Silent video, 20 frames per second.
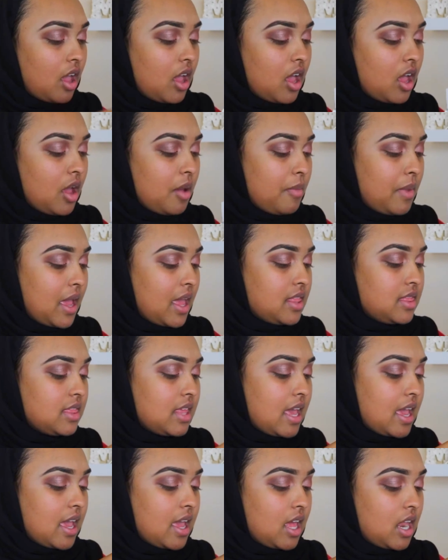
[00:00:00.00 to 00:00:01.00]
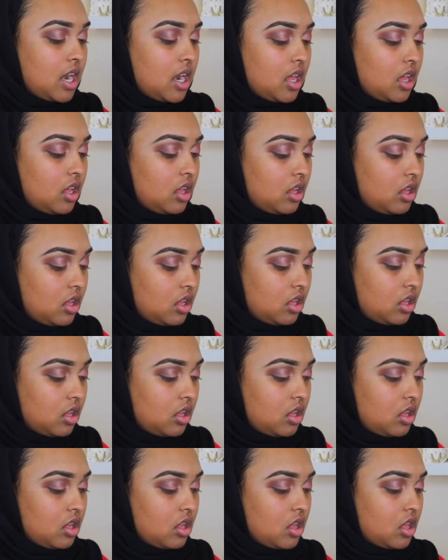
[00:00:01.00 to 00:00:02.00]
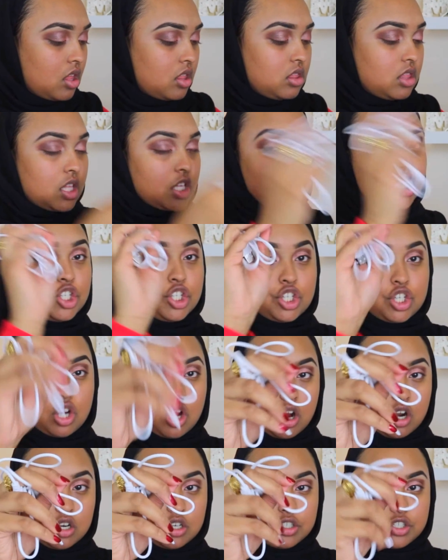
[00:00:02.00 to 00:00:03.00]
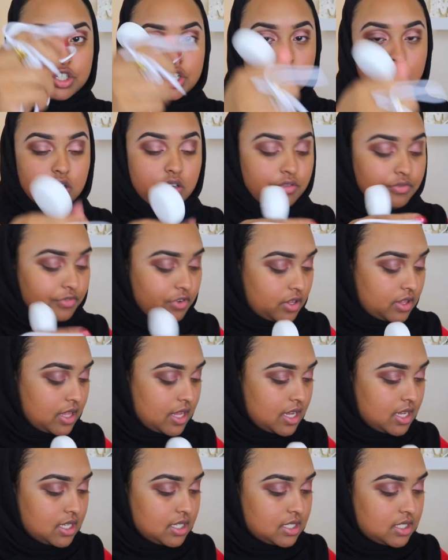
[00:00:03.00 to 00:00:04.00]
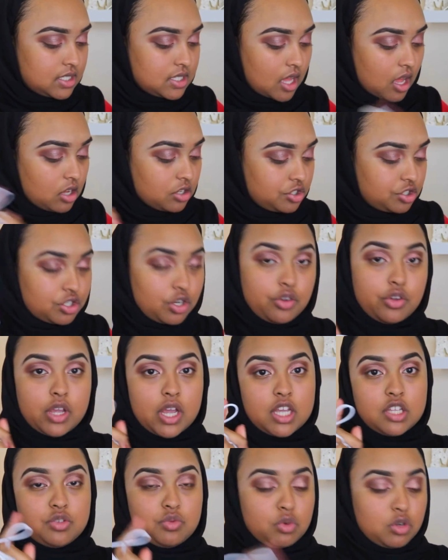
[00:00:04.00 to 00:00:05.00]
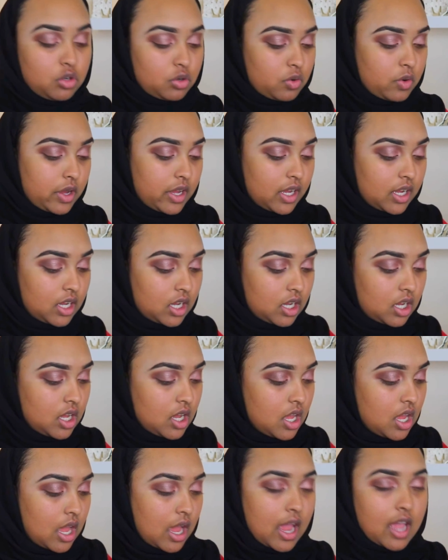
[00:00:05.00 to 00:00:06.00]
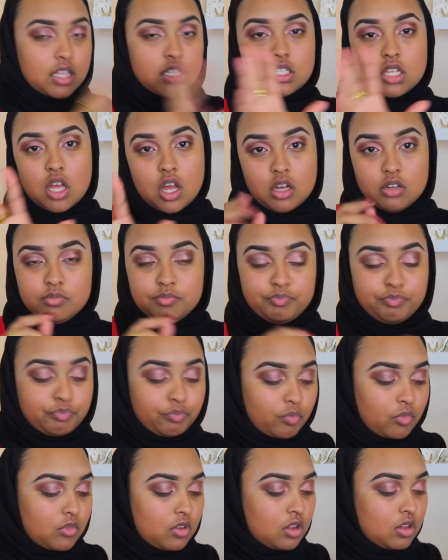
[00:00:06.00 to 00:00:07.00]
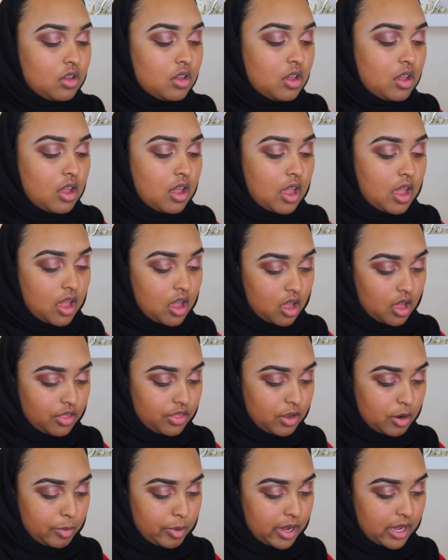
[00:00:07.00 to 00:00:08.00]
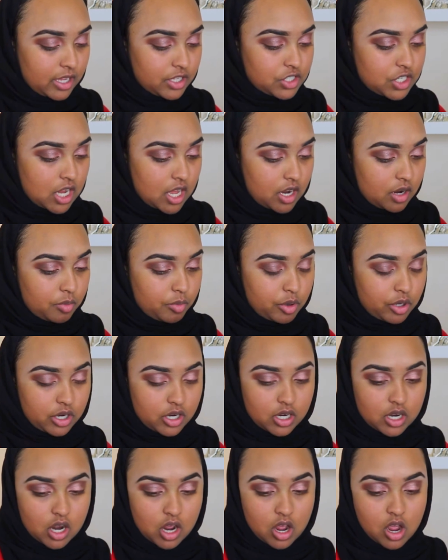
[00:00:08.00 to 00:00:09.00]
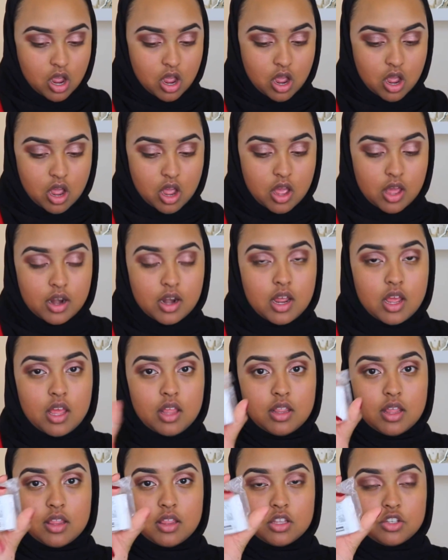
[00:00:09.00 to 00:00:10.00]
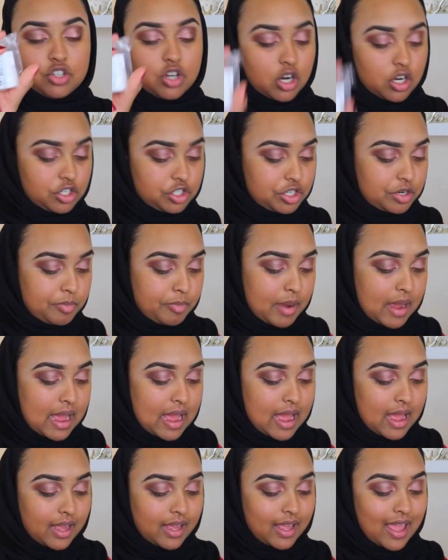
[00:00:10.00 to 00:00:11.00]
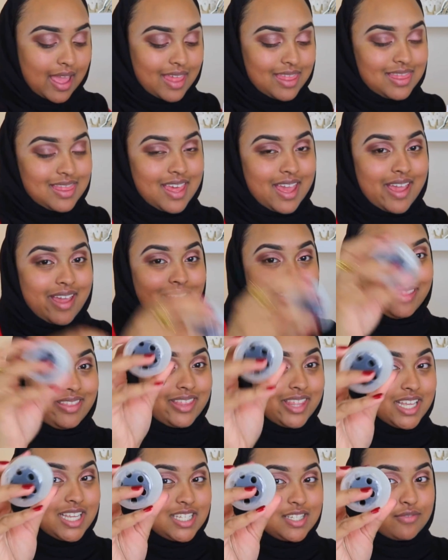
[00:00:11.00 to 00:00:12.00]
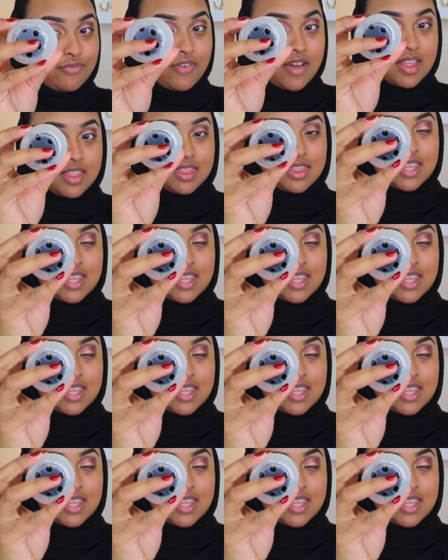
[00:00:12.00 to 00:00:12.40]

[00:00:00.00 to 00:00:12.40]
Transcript: And then the charger for this, I'll show you guys real quick. I saw on their page how to put it on, and then the charger back, and then this fun